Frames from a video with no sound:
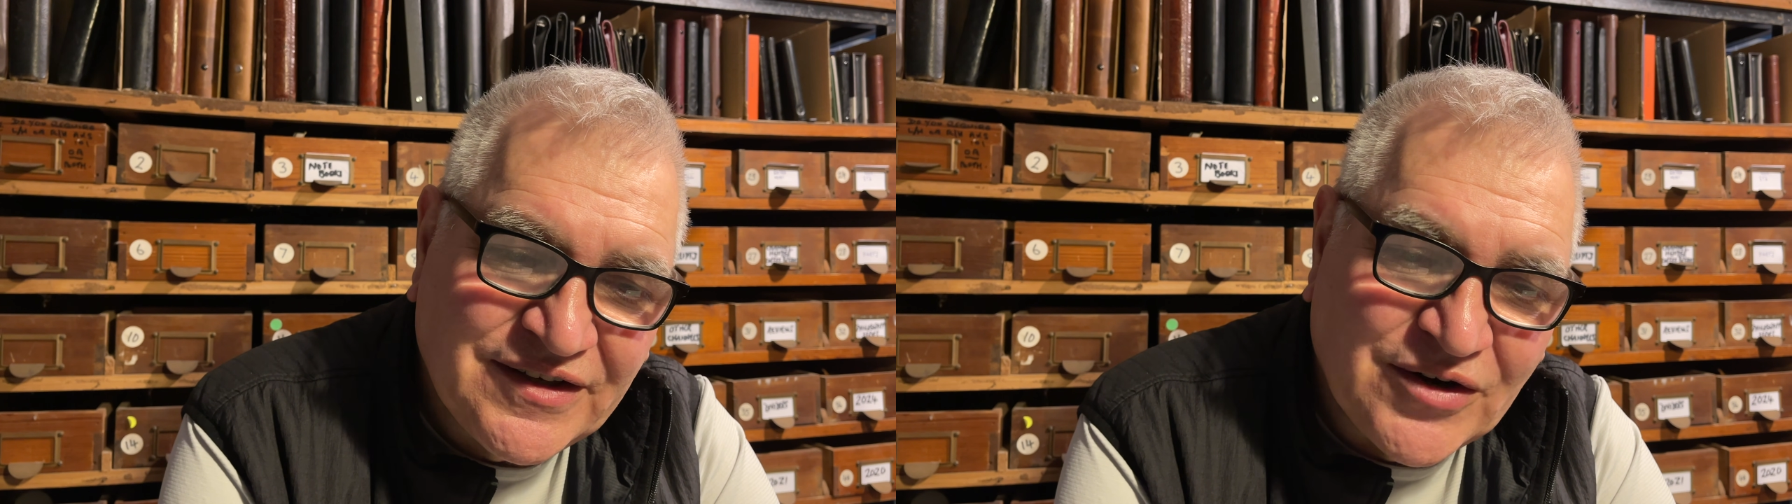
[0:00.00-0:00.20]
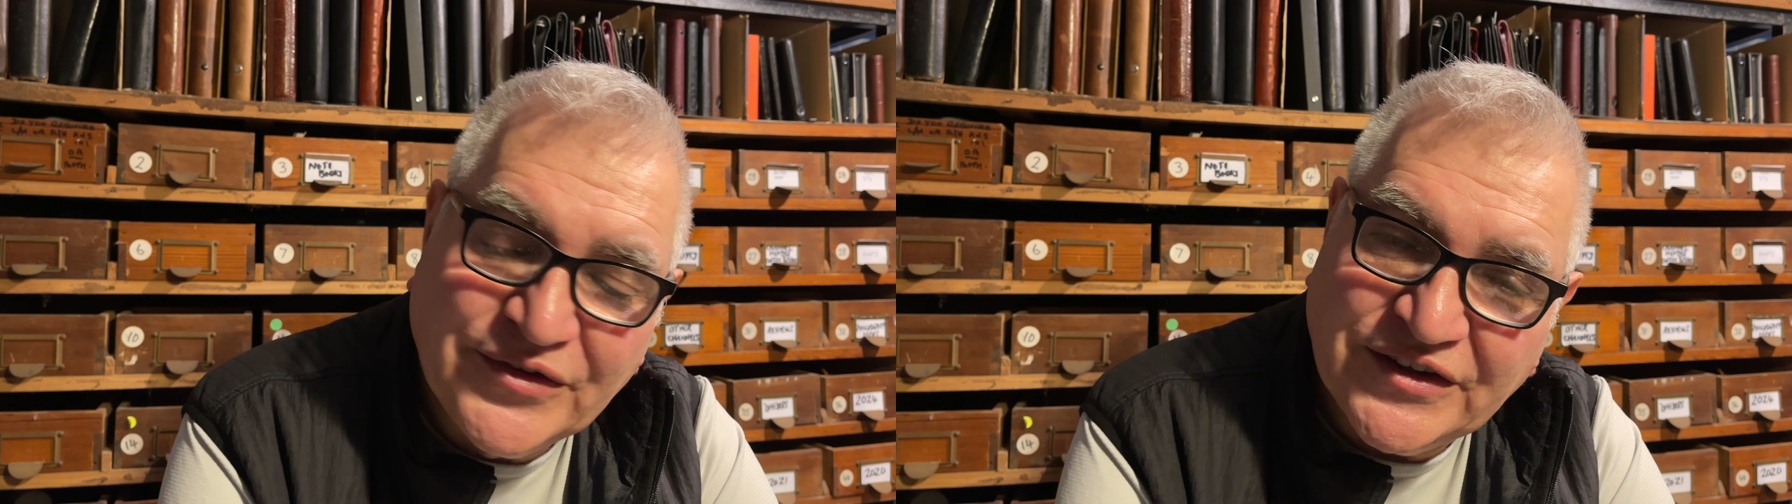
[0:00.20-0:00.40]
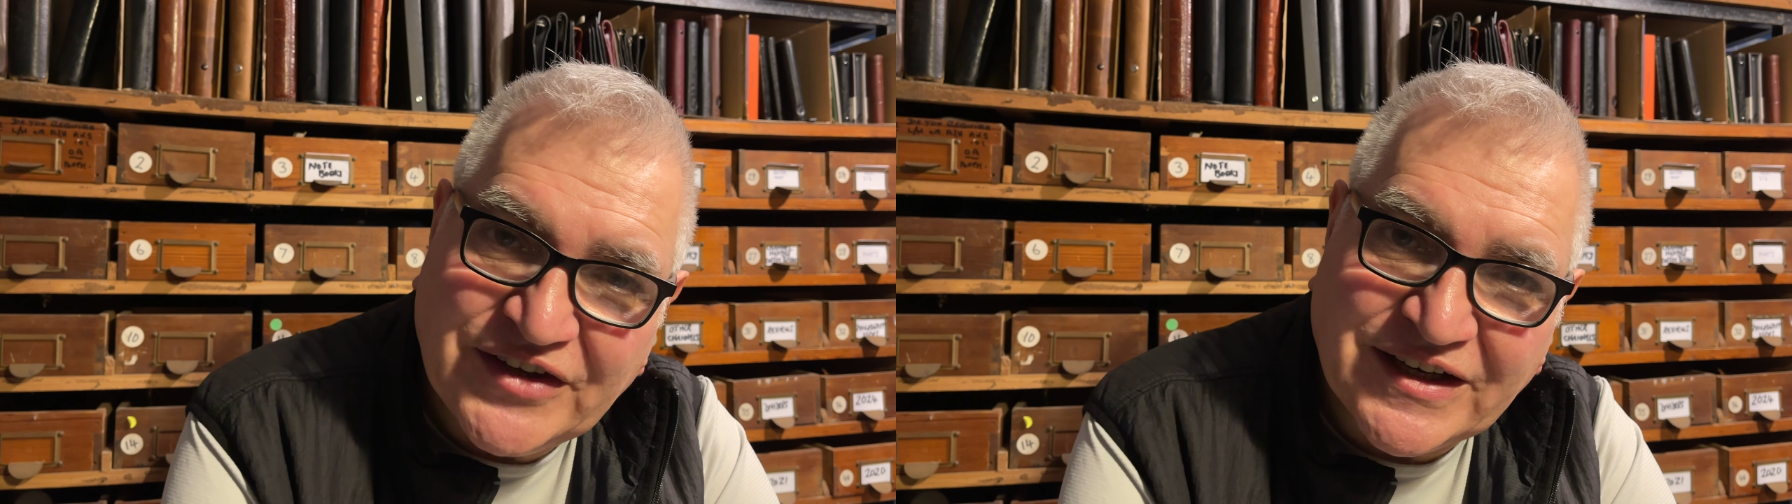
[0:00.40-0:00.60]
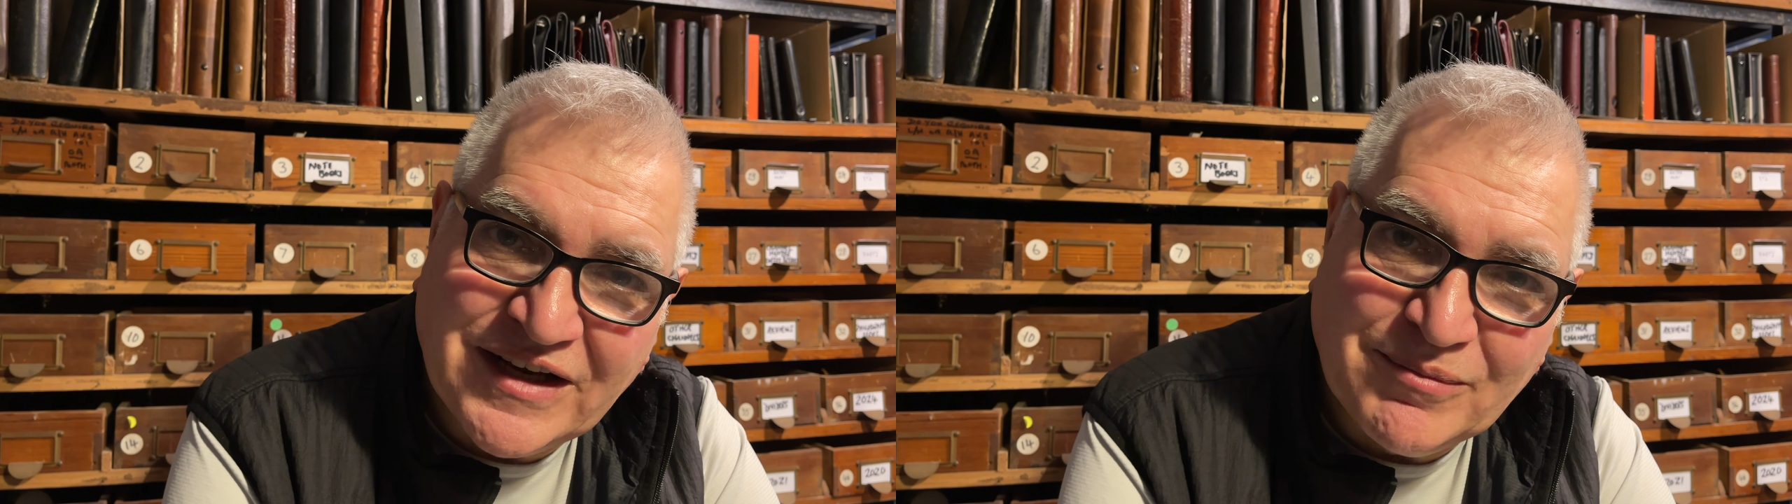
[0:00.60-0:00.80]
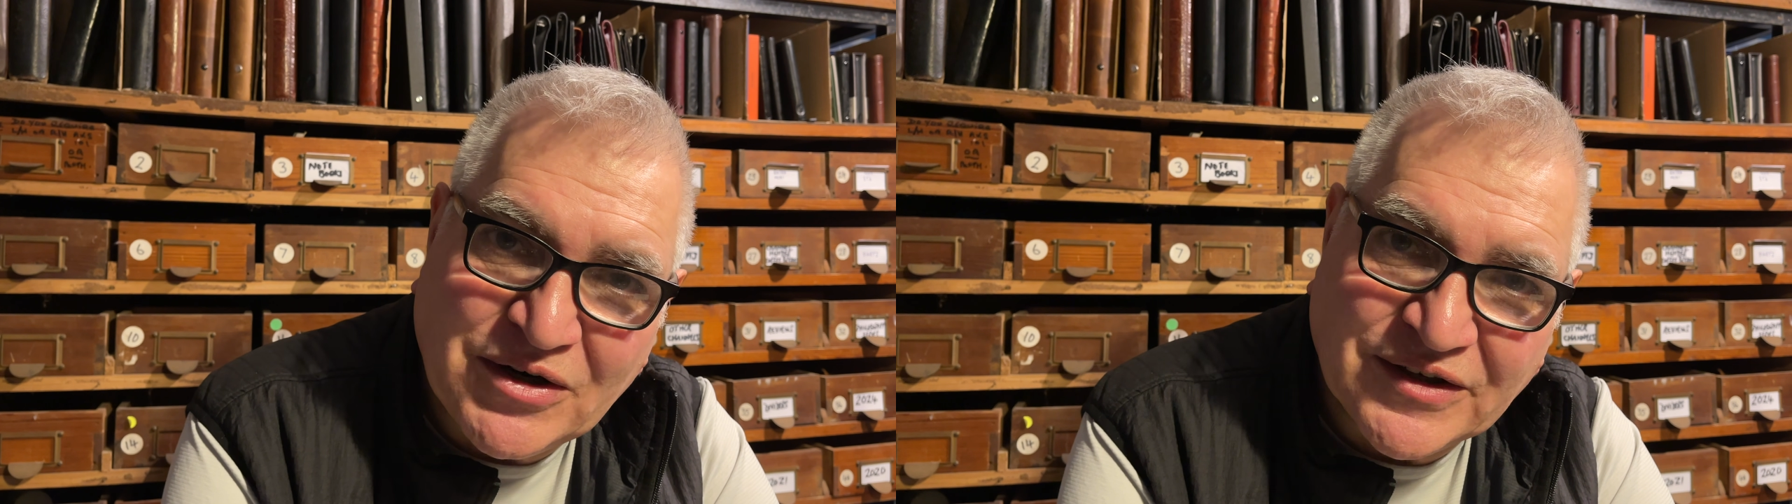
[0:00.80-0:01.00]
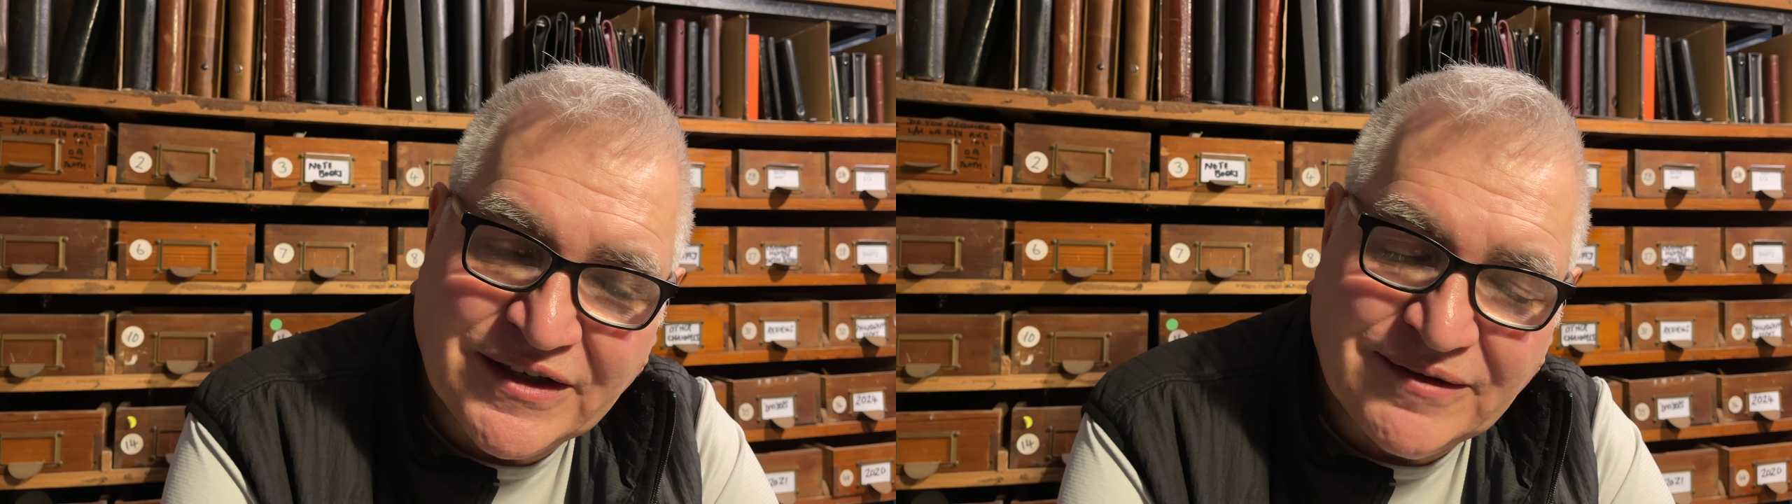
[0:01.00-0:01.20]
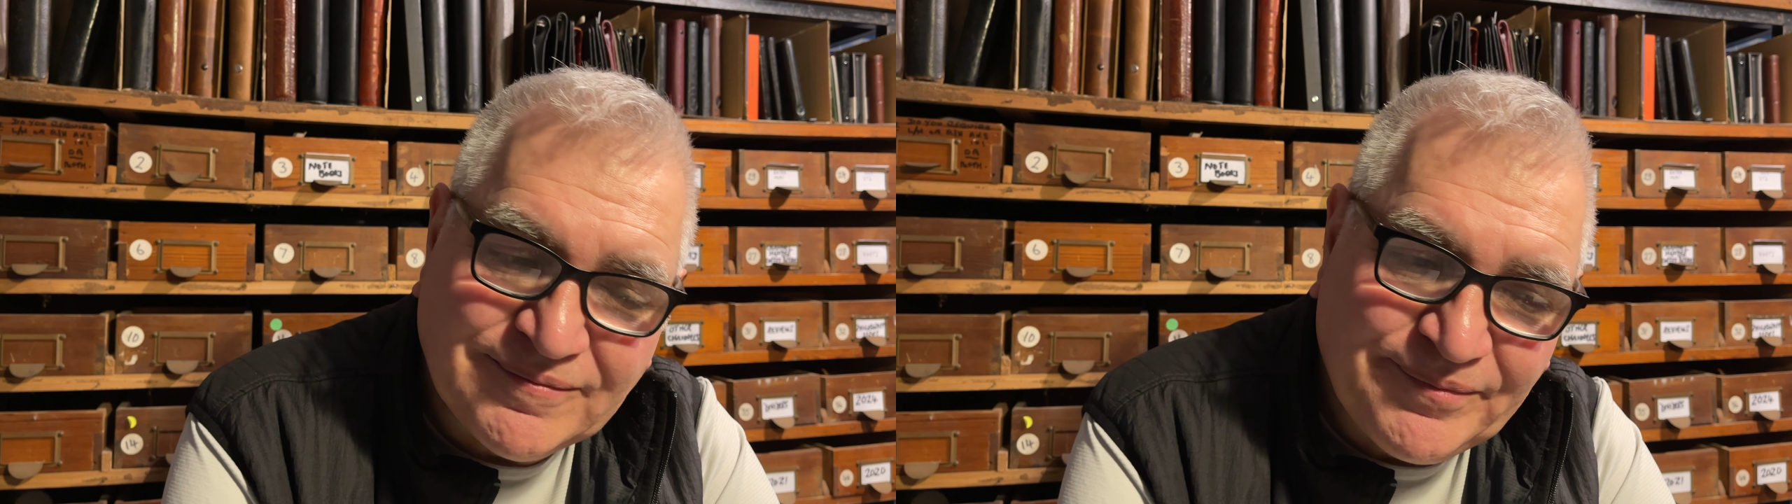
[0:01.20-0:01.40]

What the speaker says: on the second-hand market